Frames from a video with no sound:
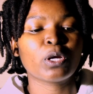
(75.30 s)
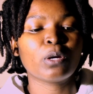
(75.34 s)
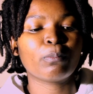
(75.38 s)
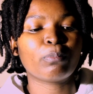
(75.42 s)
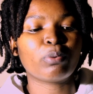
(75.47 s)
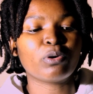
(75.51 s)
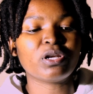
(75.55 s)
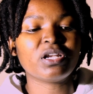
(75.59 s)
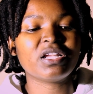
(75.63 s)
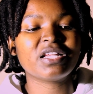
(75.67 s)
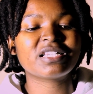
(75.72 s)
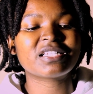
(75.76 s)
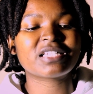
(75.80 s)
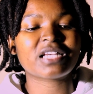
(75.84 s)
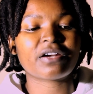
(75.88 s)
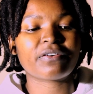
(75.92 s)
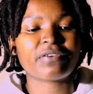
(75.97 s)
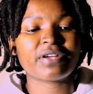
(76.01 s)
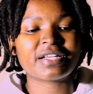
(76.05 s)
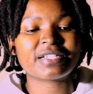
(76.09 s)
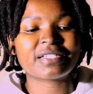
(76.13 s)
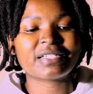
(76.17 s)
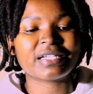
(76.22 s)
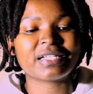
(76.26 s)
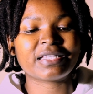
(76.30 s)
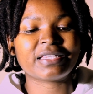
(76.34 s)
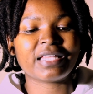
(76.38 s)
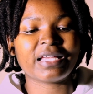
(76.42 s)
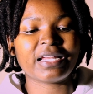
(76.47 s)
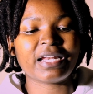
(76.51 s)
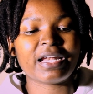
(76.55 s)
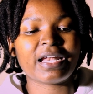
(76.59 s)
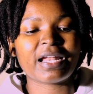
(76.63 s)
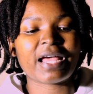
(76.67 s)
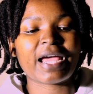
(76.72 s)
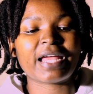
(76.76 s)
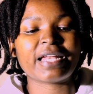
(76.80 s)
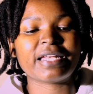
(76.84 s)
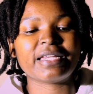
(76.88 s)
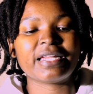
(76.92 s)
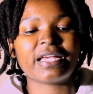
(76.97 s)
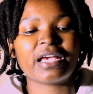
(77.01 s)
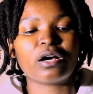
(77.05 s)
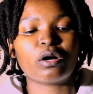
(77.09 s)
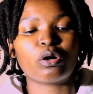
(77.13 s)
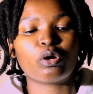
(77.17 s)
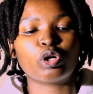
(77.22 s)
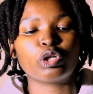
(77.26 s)
Police arrested
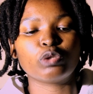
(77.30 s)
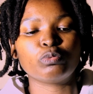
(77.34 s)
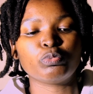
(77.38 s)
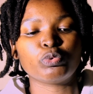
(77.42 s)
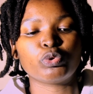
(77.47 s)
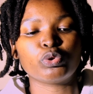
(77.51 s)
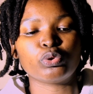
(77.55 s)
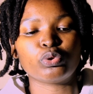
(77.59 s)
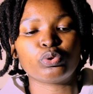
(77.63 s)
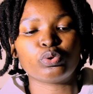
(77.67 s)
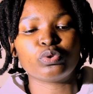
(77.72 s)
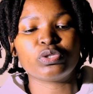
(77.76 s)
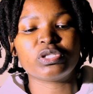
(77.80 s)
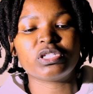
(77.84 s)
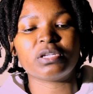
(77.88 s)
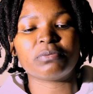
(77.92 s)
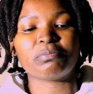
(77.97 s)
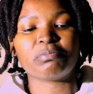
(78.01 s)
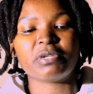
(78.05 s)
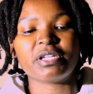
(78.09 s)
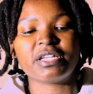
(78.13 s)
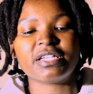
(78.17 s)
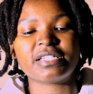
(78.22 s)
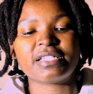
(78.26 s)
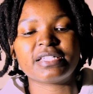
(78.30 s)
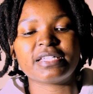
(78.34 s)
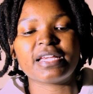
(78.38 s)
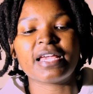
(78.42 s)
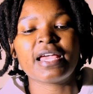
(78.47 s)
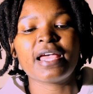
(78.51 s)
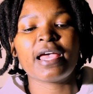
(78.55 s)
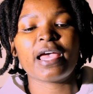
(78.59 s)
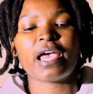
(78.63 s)
39-year-old Mduduzi Mnisi,